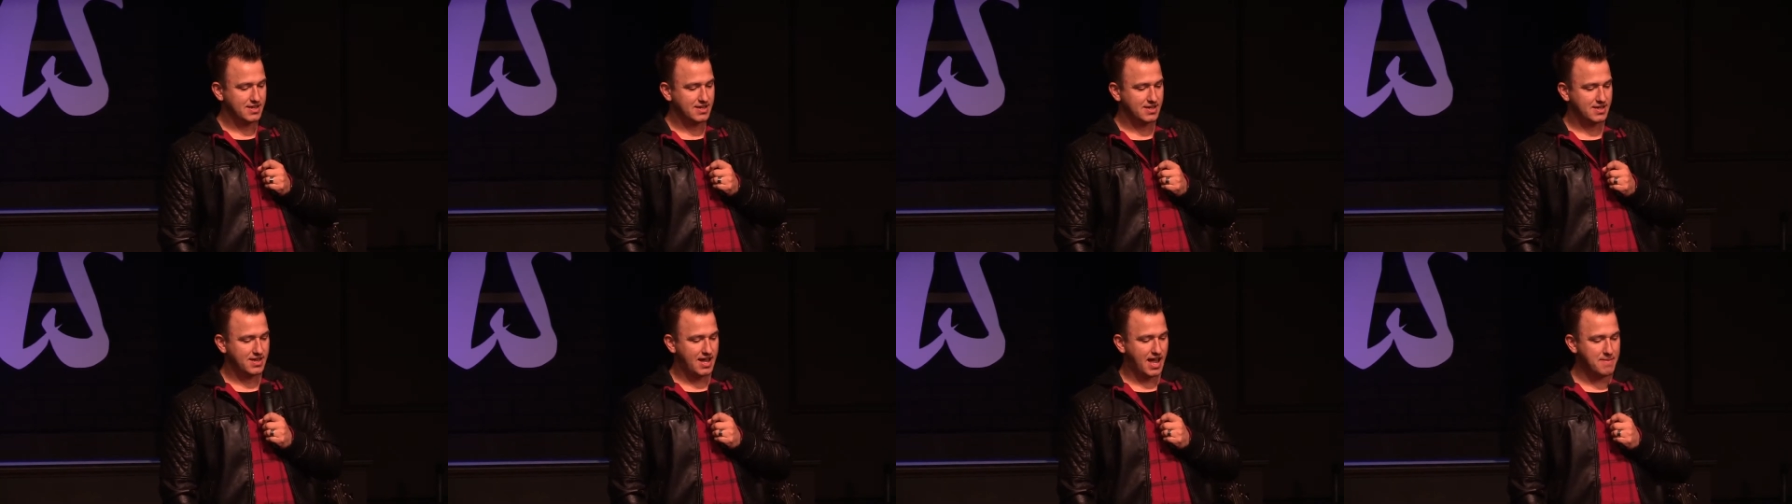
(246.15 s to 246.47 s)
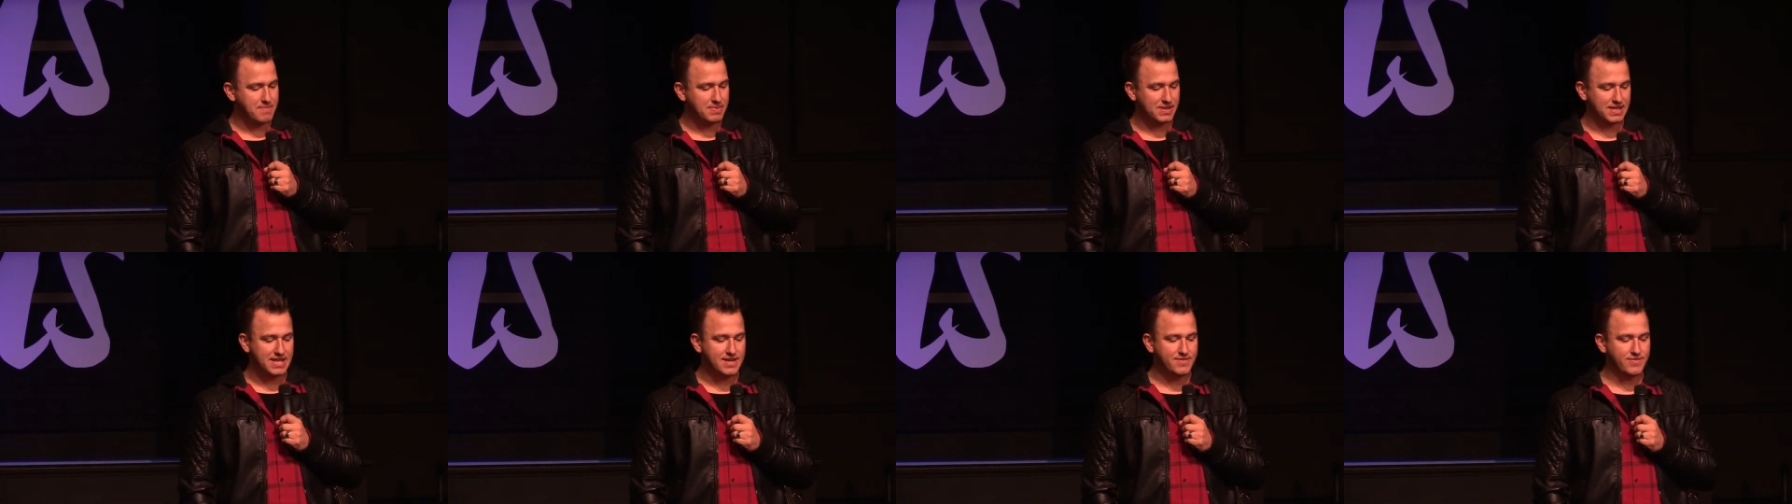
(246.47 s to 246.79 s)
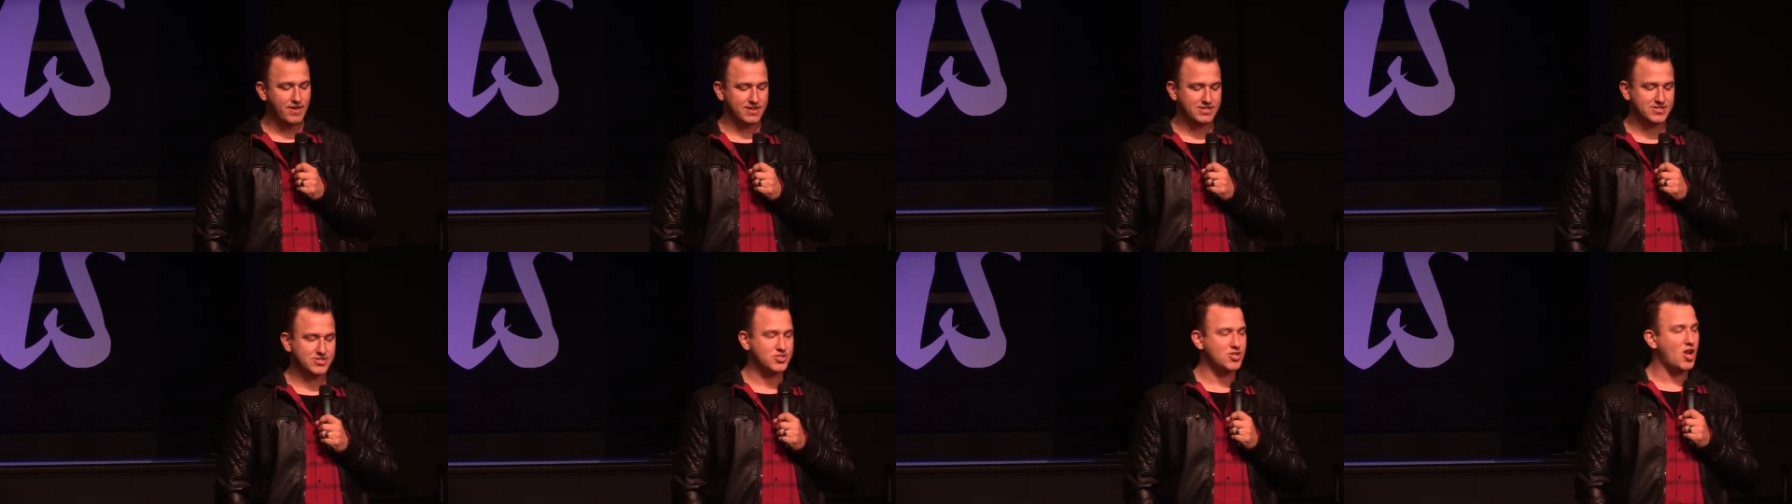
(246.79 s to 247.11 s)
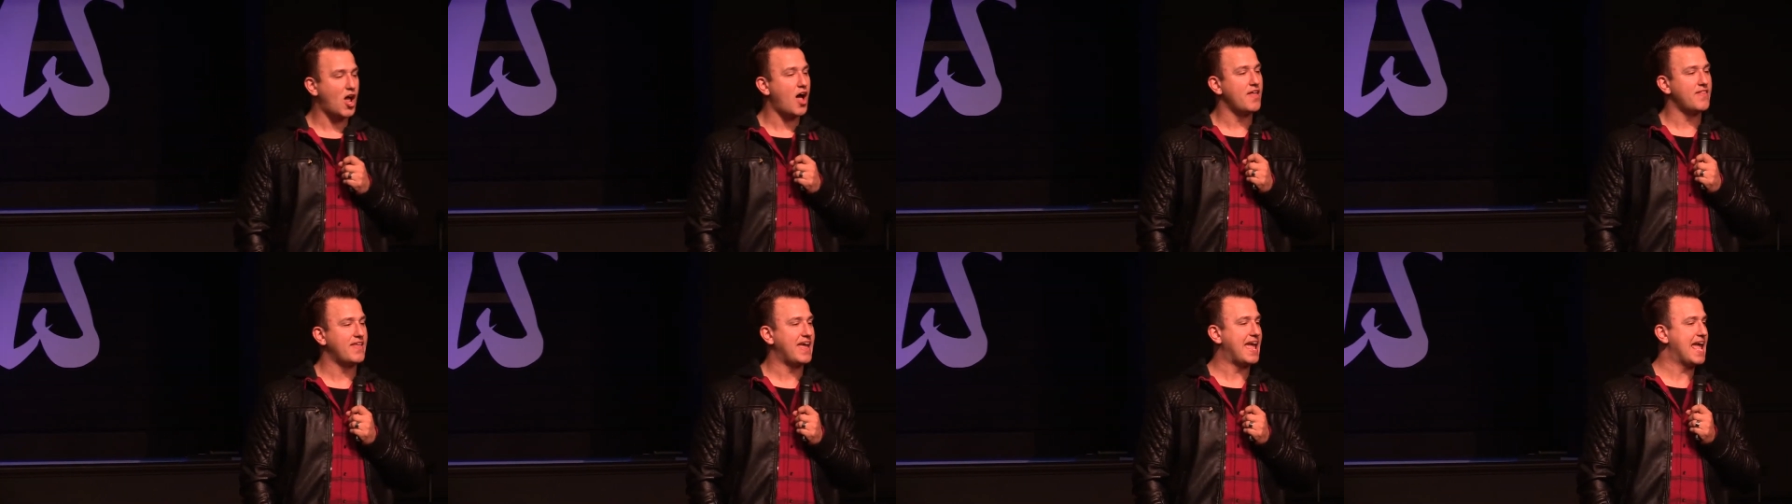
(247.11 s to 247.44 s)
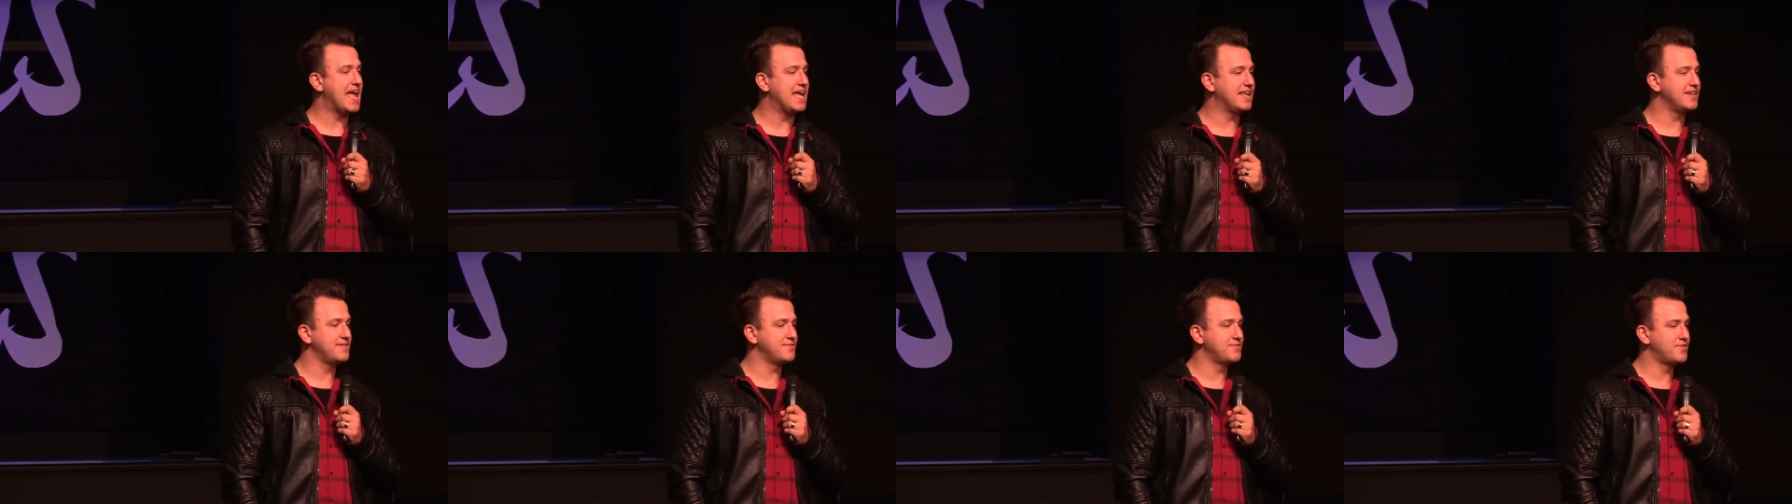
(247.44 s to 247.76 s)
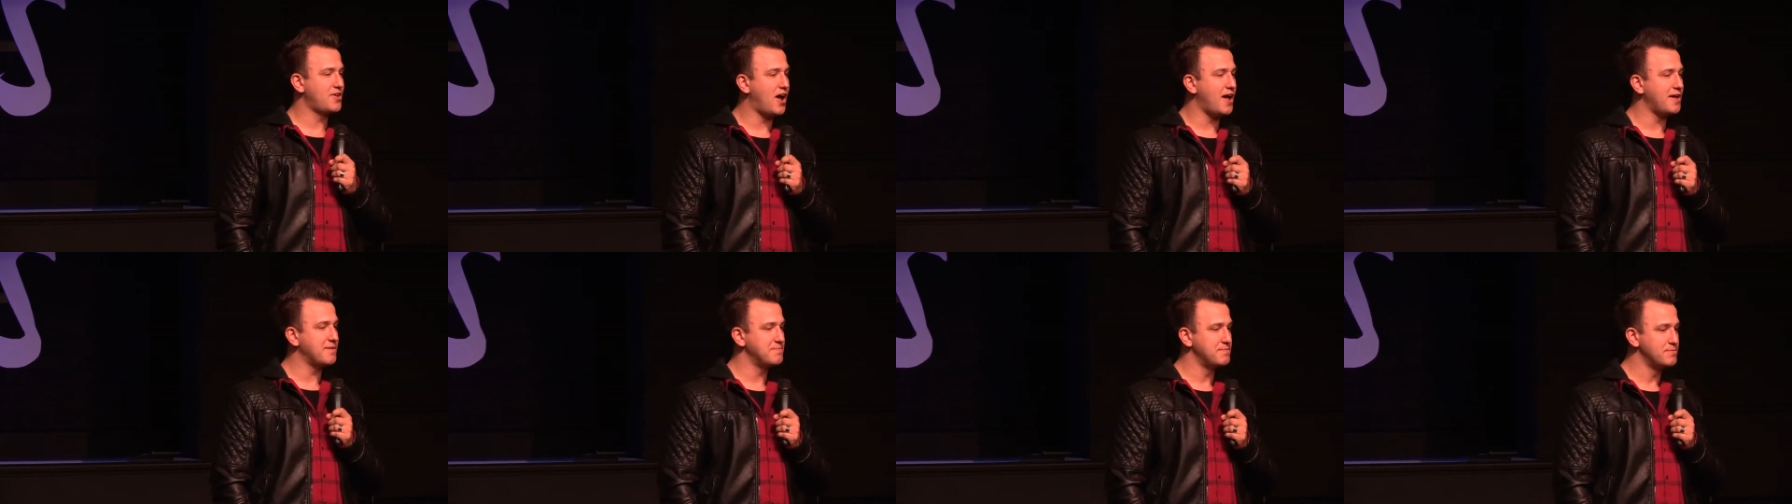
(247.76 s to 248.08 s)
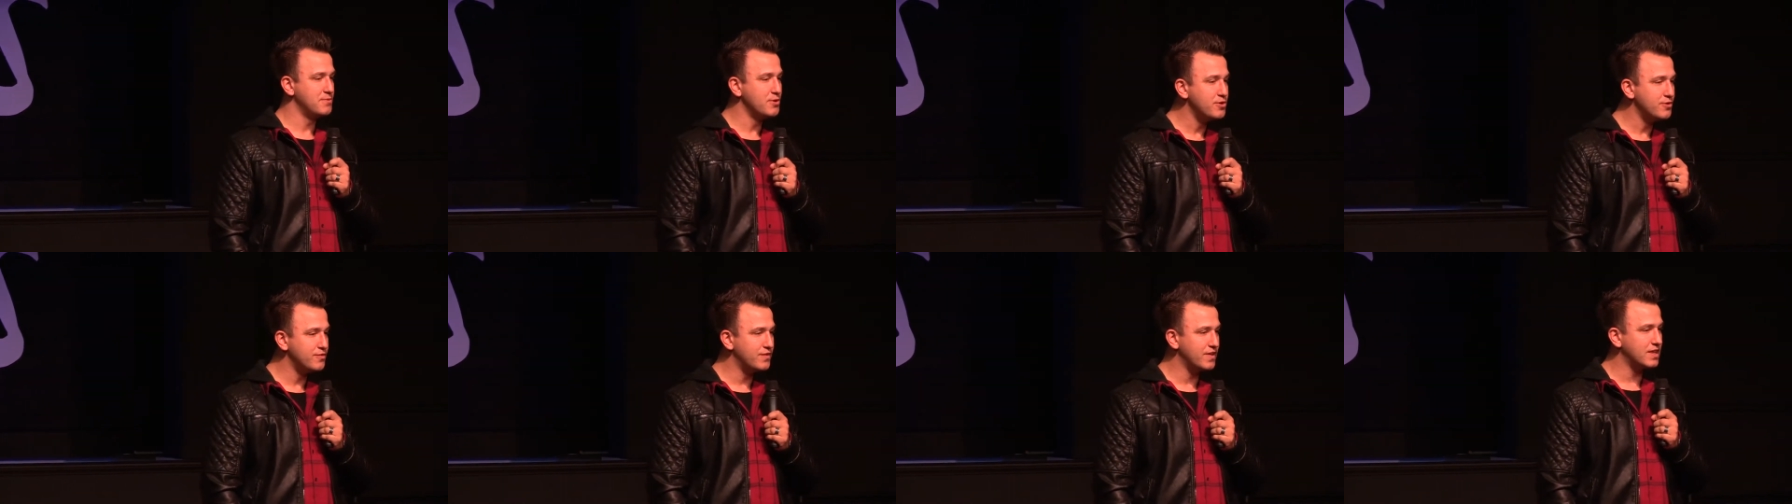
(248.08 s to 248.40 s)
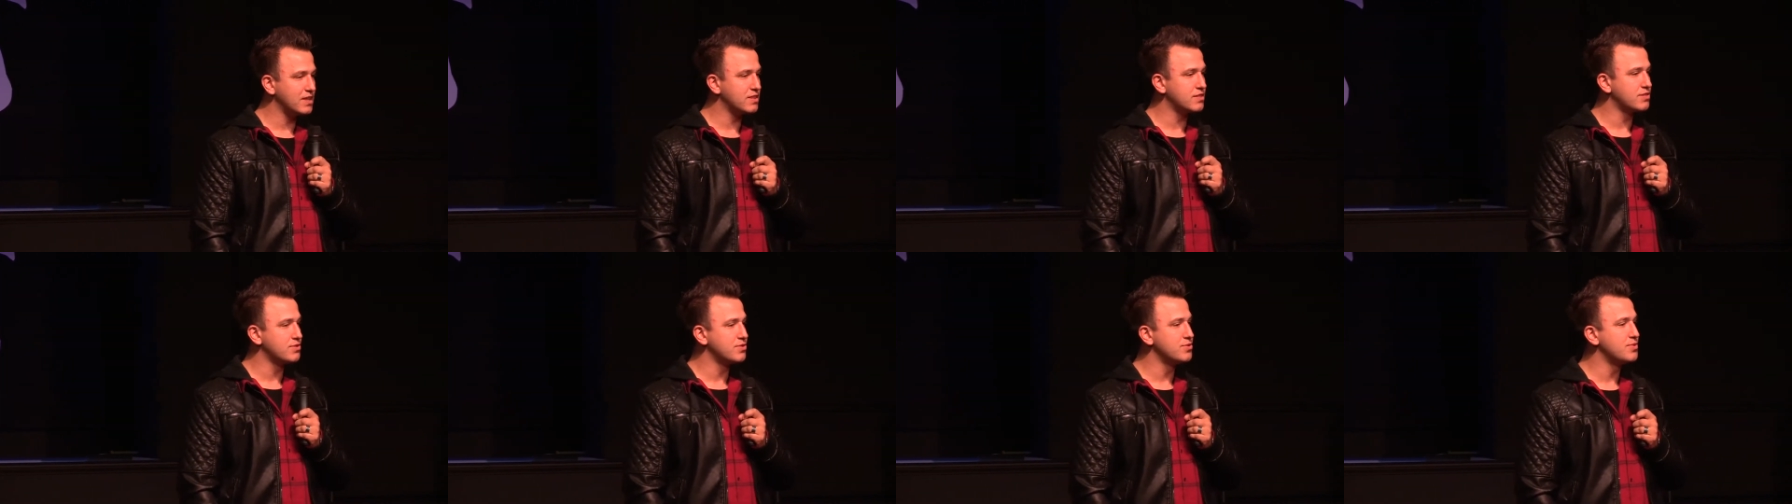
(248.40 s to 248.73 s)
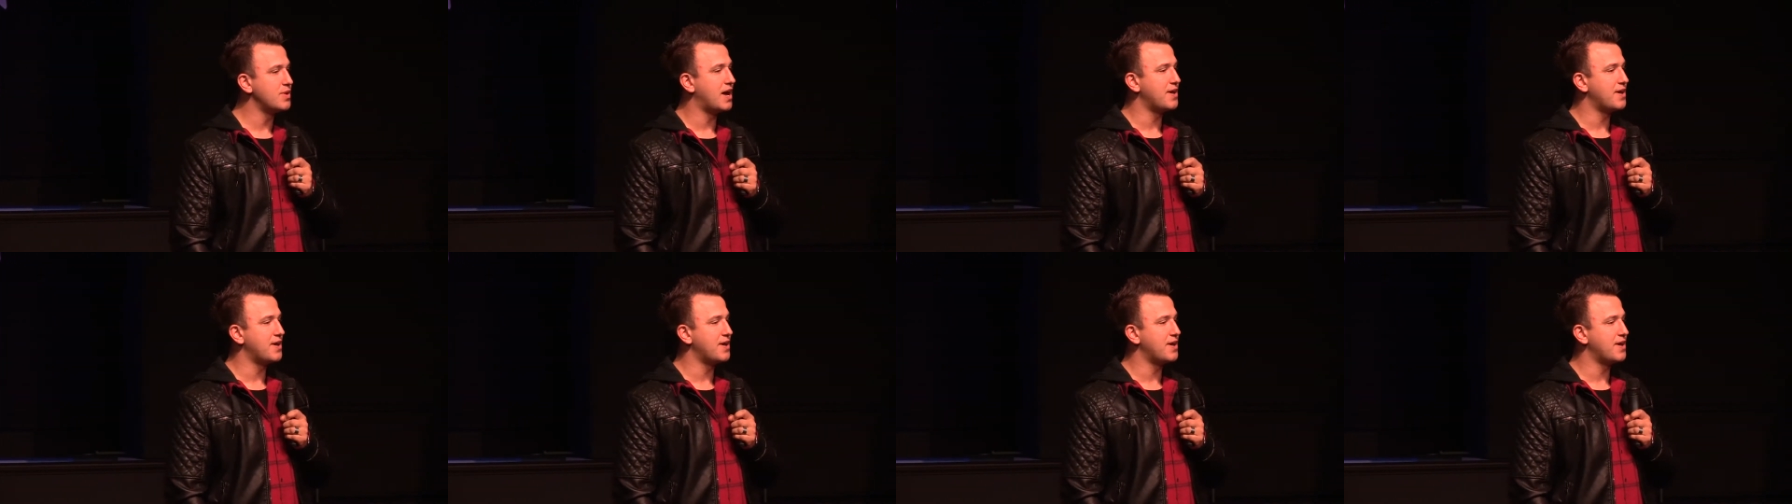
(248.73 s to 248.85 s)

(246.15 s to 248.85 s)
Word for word: I believe I saw the hand of God moving through